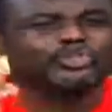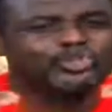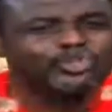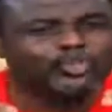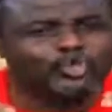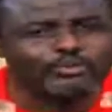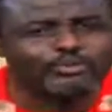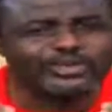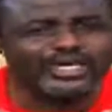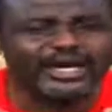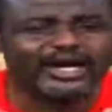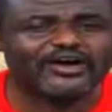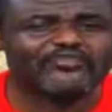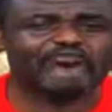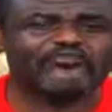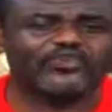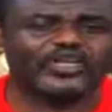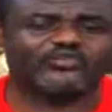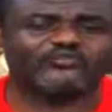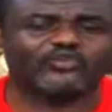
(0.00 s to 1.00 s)
Do me a
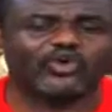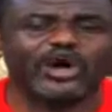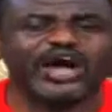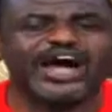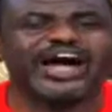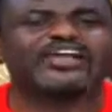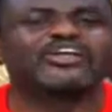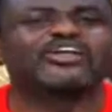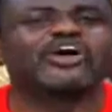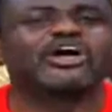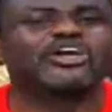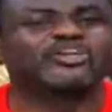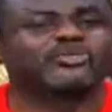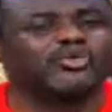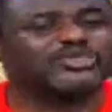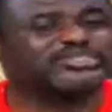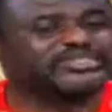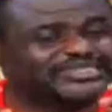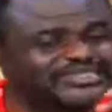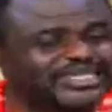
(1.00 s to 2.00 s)
favor and
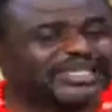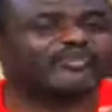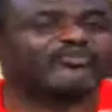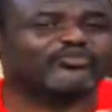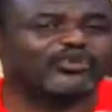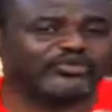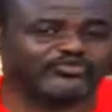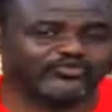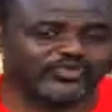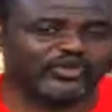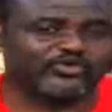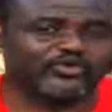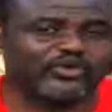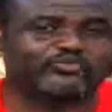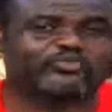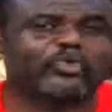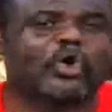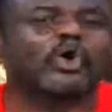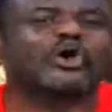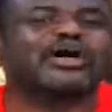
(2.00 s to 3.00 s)
yourself a favor.
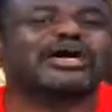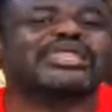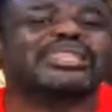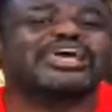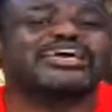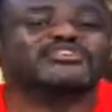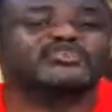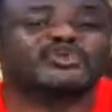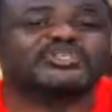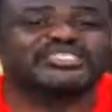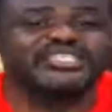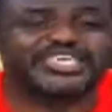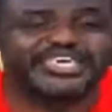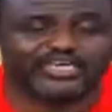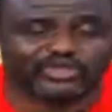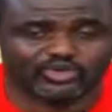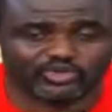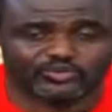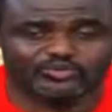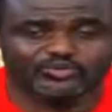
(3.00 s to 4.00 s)
Organize your
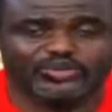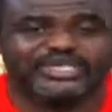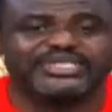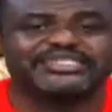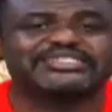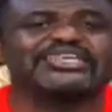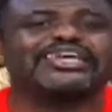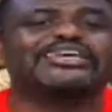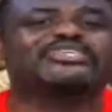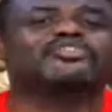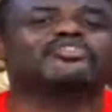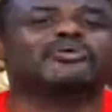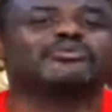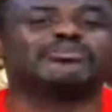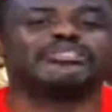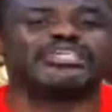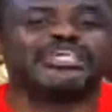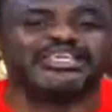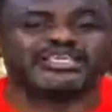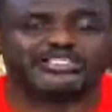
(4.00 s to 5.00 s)
schedule. Take
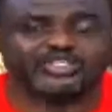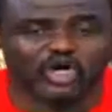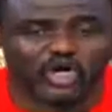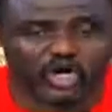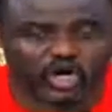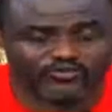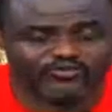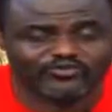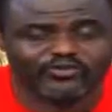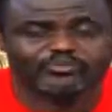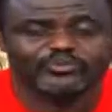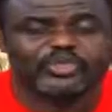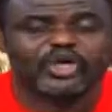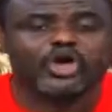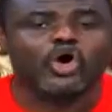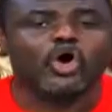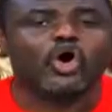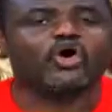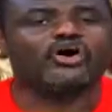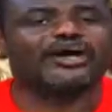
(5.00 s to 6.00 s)
some days off.
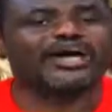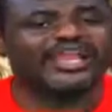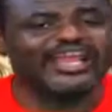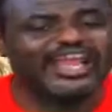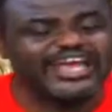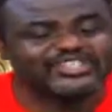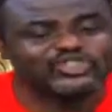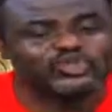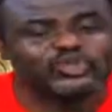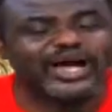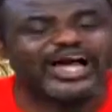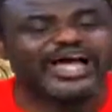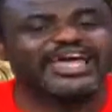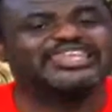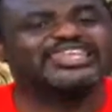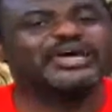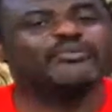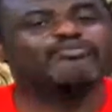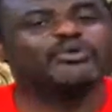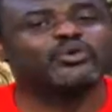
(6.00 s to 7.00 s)
Organize to
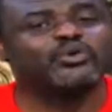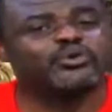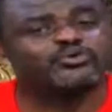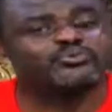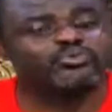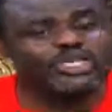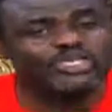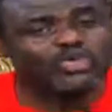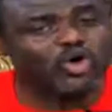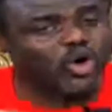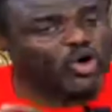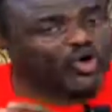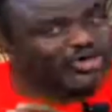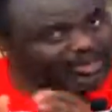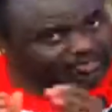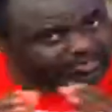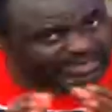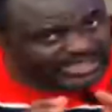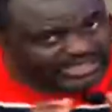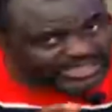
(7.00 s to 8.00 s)
either be with me in all
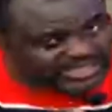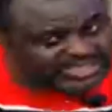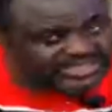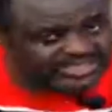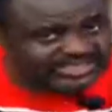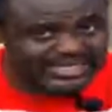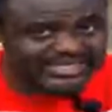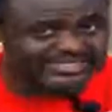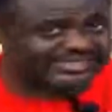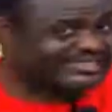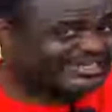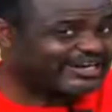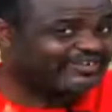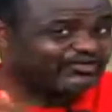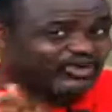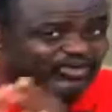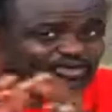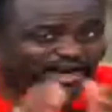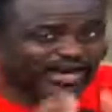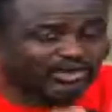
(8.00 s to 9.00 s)
the meetings and
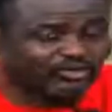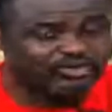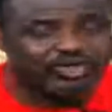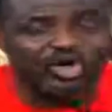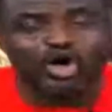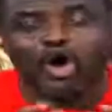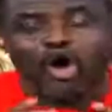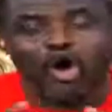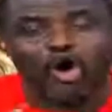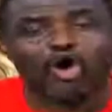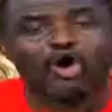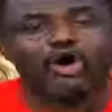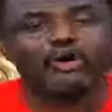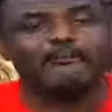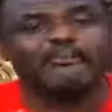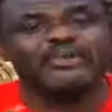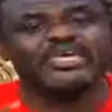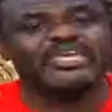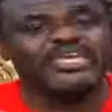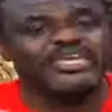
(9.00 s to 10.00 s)
travel around, or
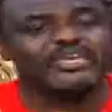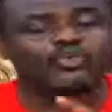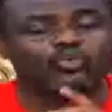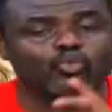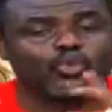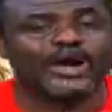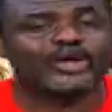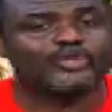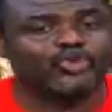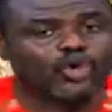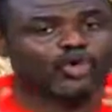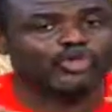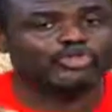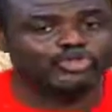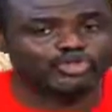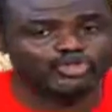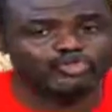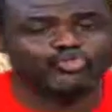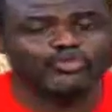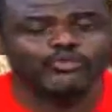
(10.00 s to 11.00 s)
be in one or
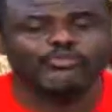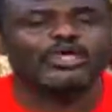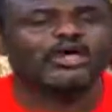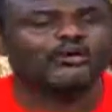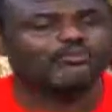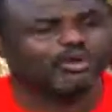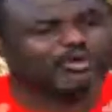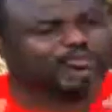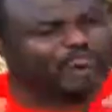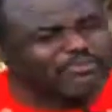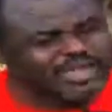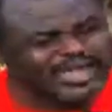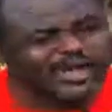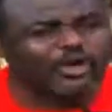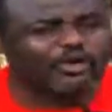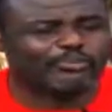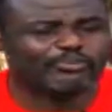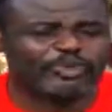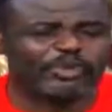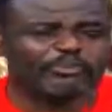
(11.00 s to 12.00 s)
two, but
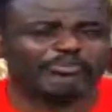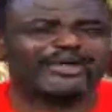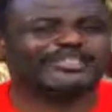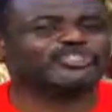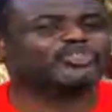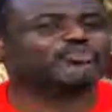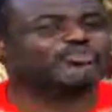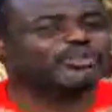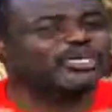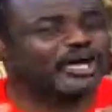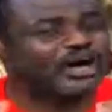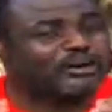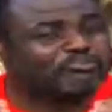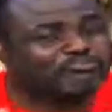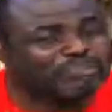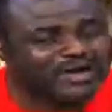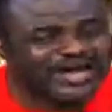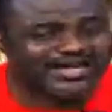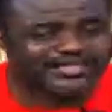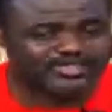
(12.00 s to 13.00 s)
make up your mind to be a
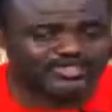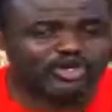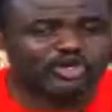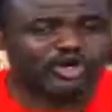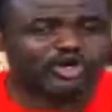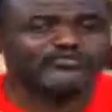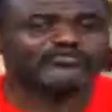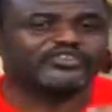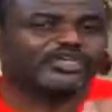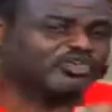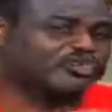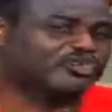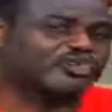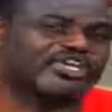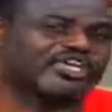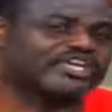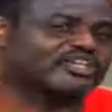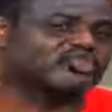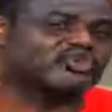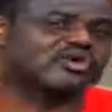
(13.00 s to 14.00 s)
part of the
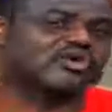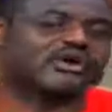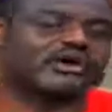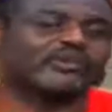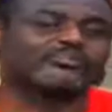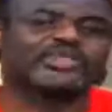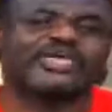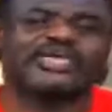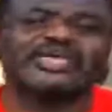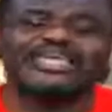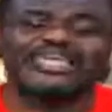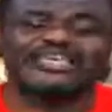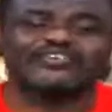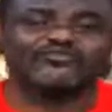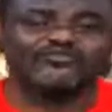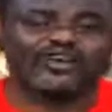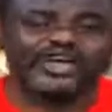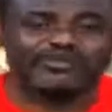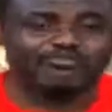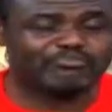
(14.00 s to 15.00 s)
UK tour.
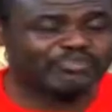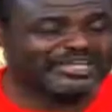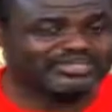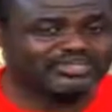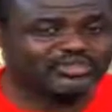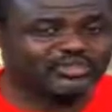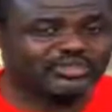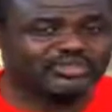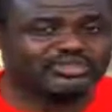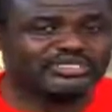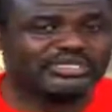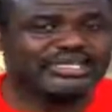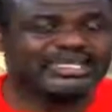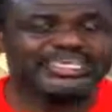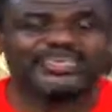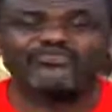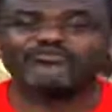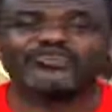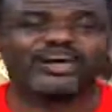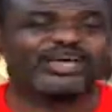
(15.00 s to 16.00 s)
Invite pastors,
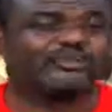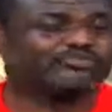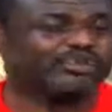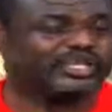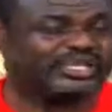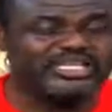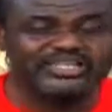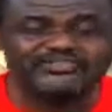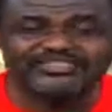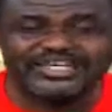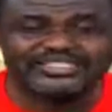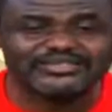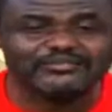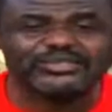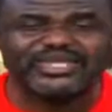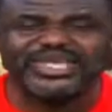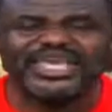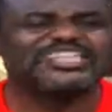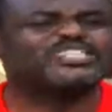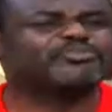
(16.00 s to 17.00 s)
invite believers,
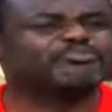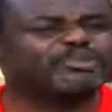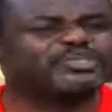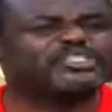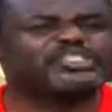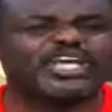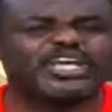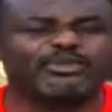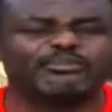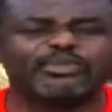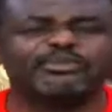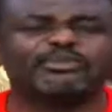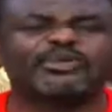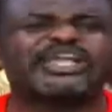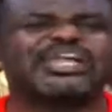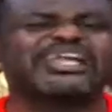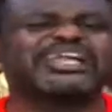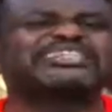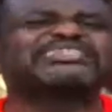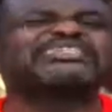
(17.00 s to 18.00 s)
especially people
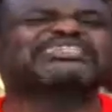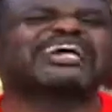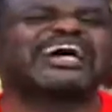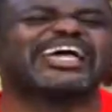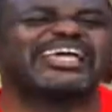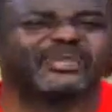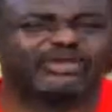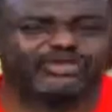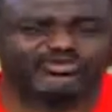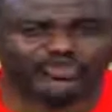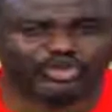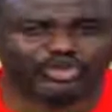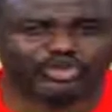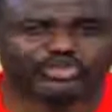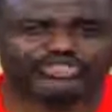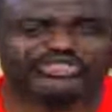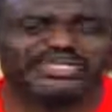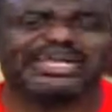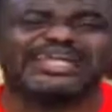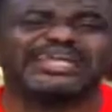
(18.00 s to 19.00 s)
that are tired of
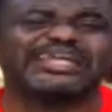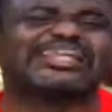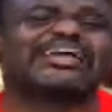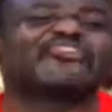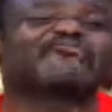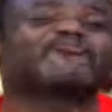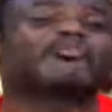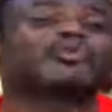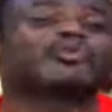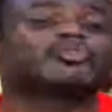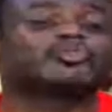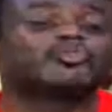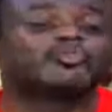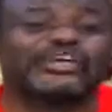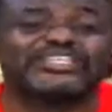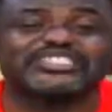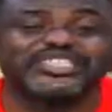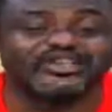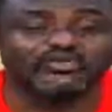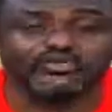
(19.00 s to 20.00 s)
church, that are
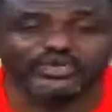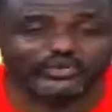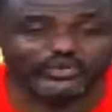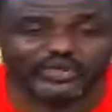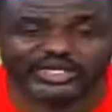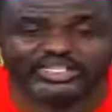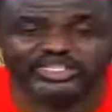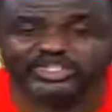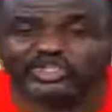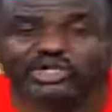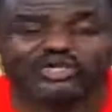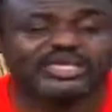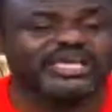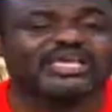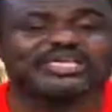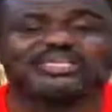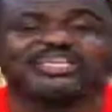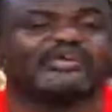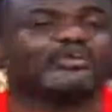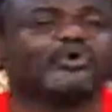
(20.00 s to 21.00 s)
frustrated with religion,
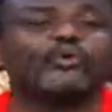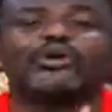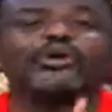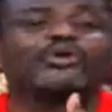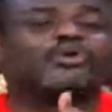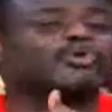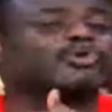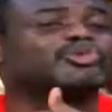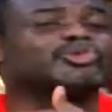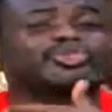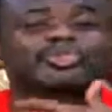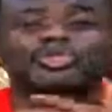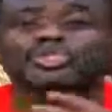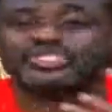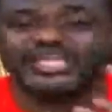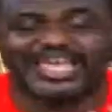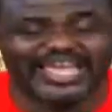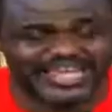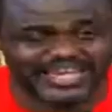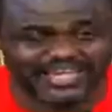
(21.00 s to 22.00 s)
that don't want to go to
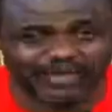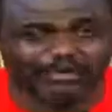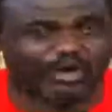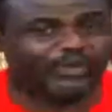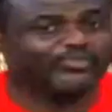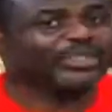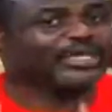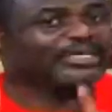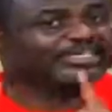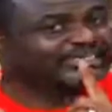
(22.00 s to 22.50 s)
church anymore.